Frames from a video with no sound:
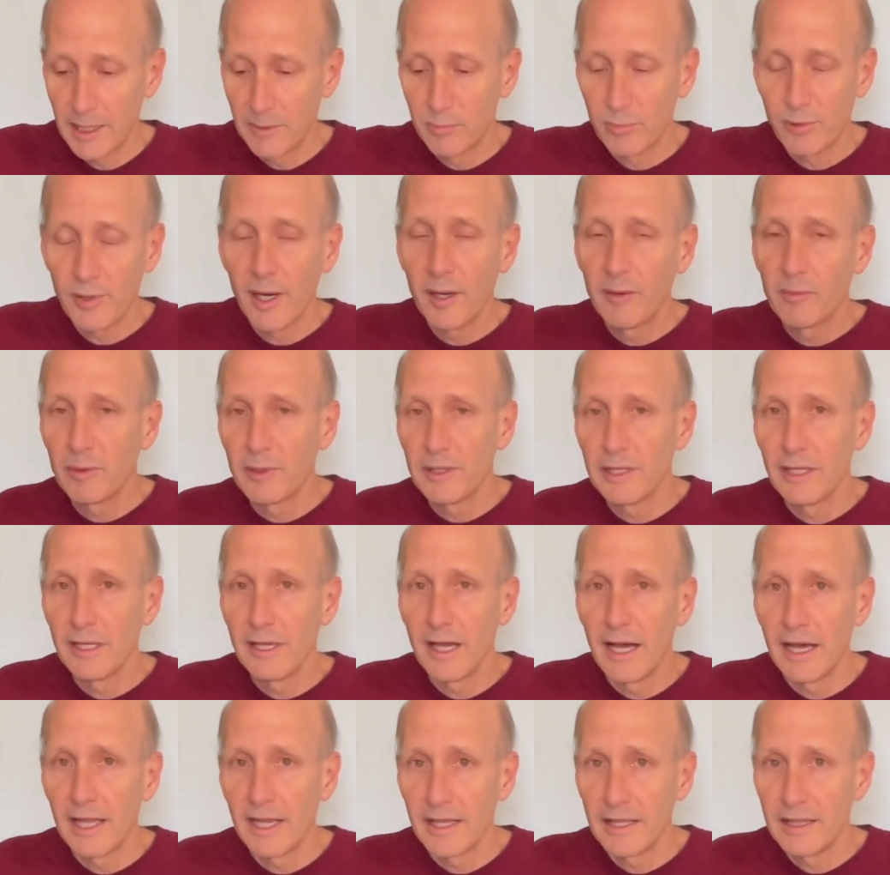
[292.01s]
Probably
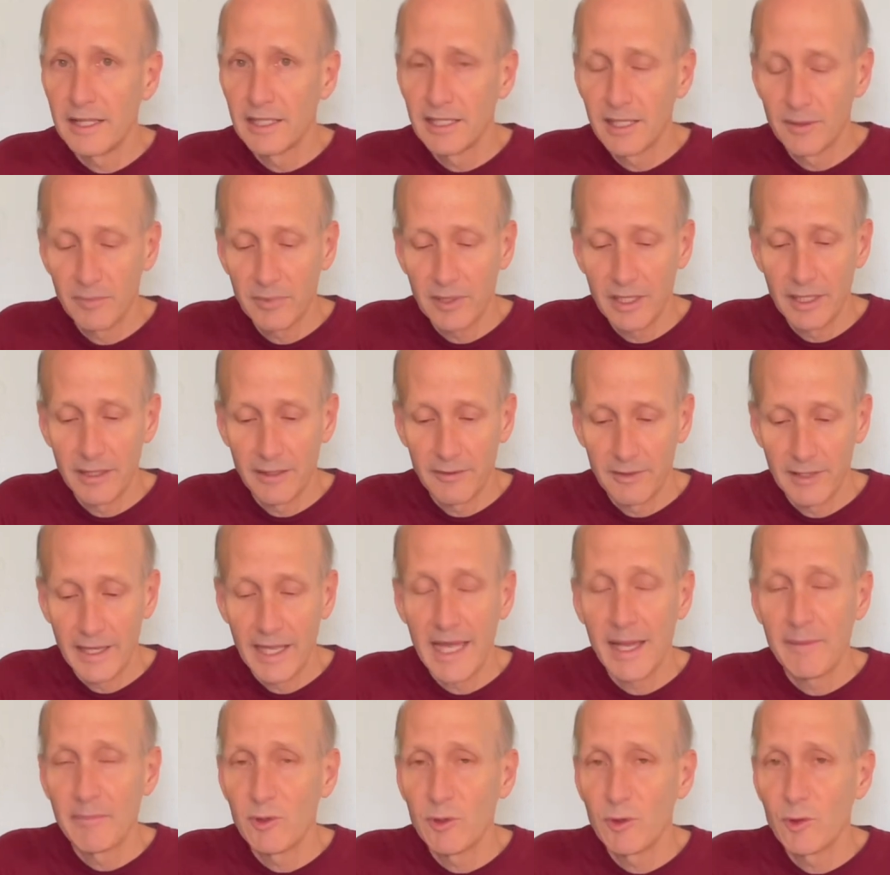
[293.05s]
not. I think I'm kind of
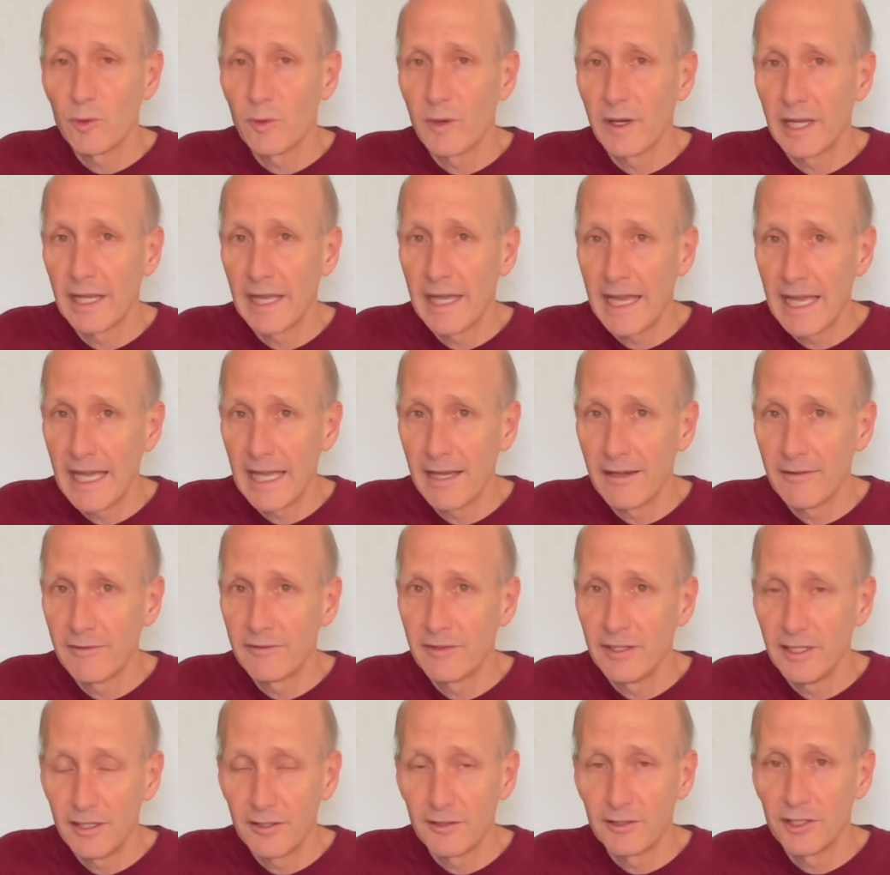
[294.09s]
happy with what I have
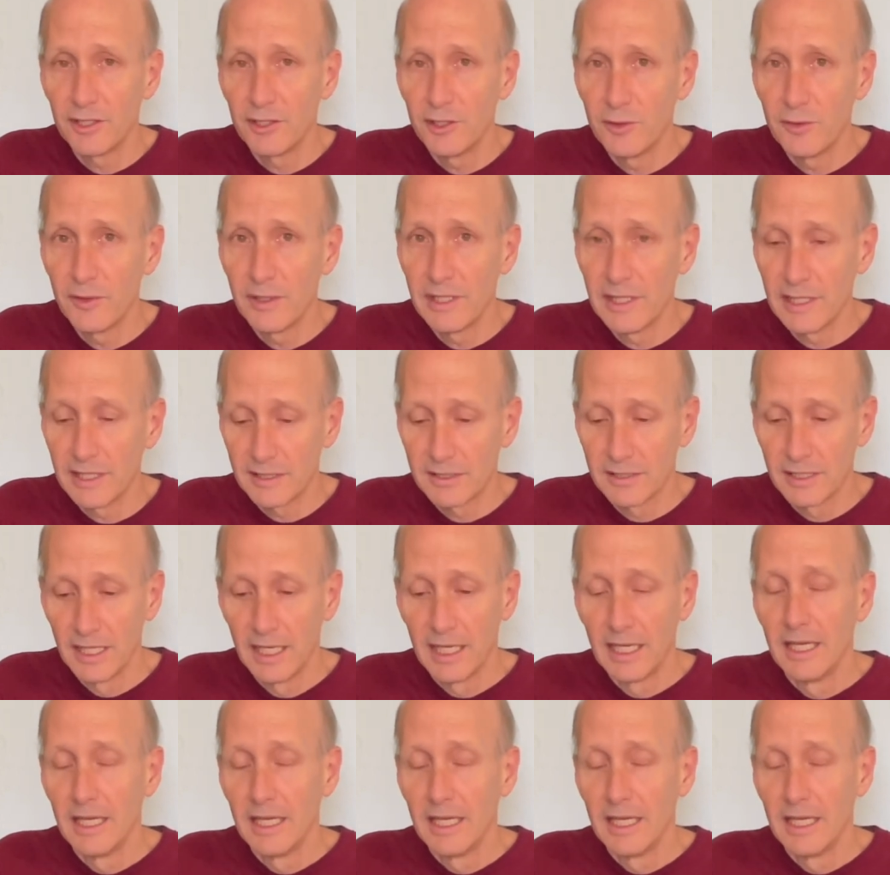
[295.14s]
here to do this.